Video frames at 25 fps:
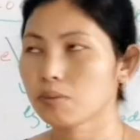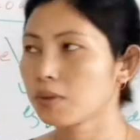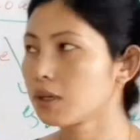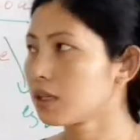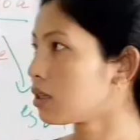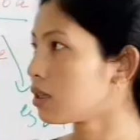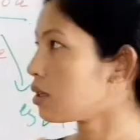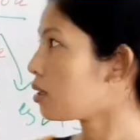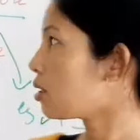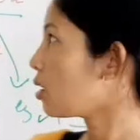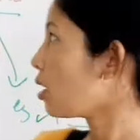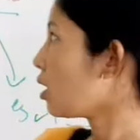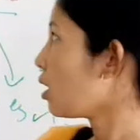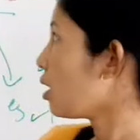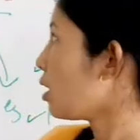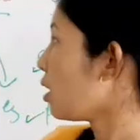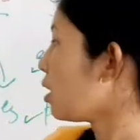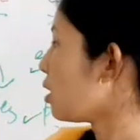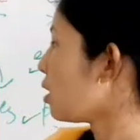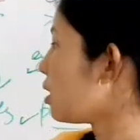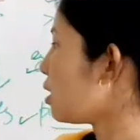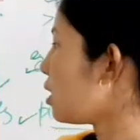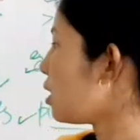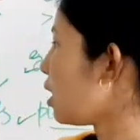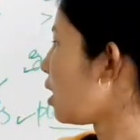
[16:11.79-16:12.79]
But
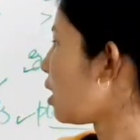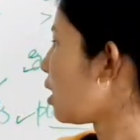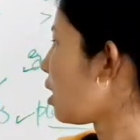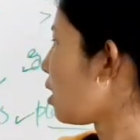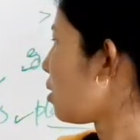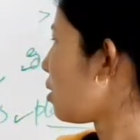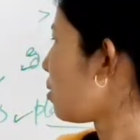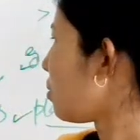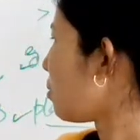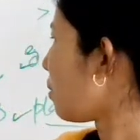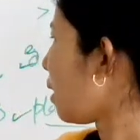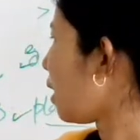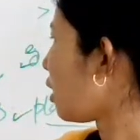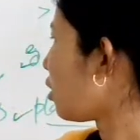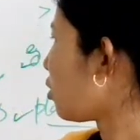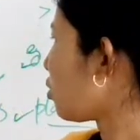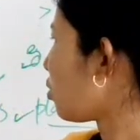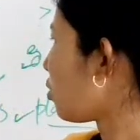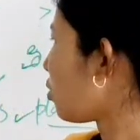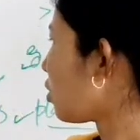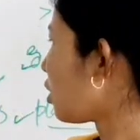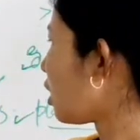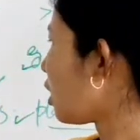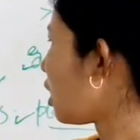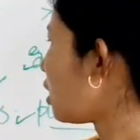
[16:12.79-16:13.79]
there are
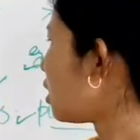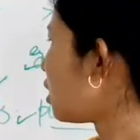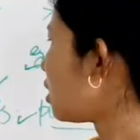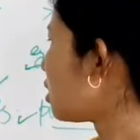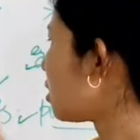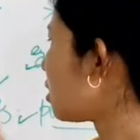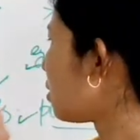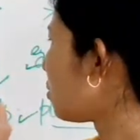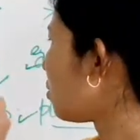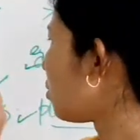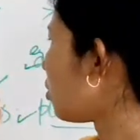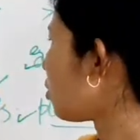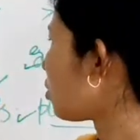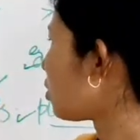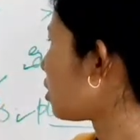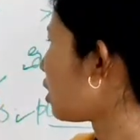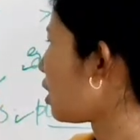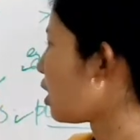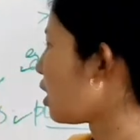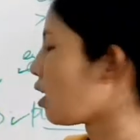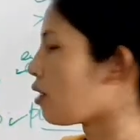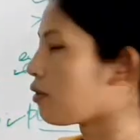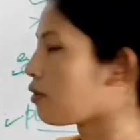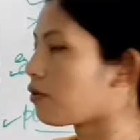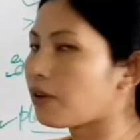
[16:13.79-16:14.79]
microorganisms, or
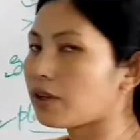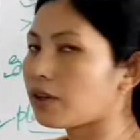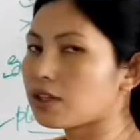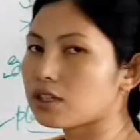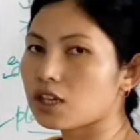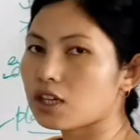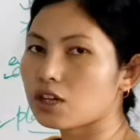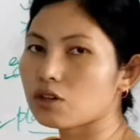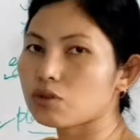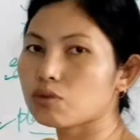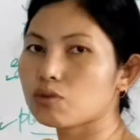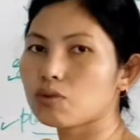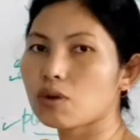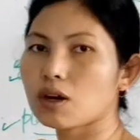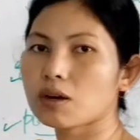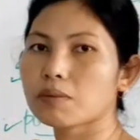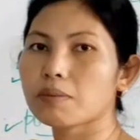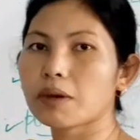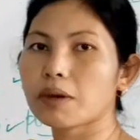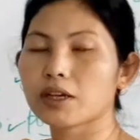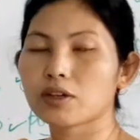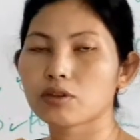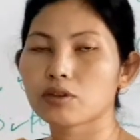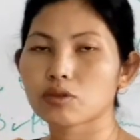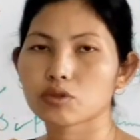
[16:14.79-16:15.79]
there are fungi who are
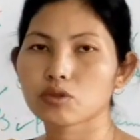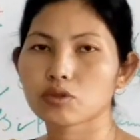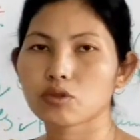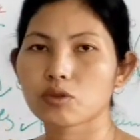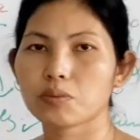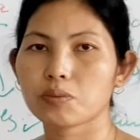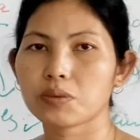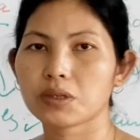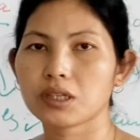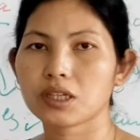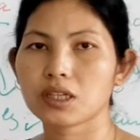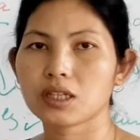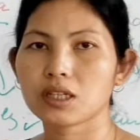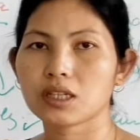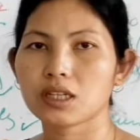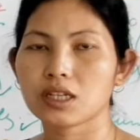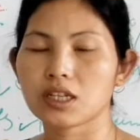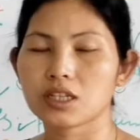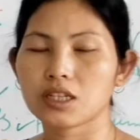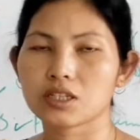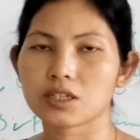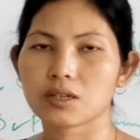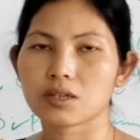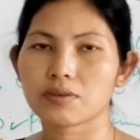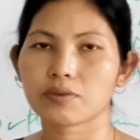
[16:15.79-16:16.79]
microscopic in
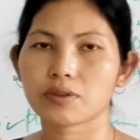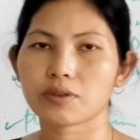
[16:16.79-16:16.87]
nature.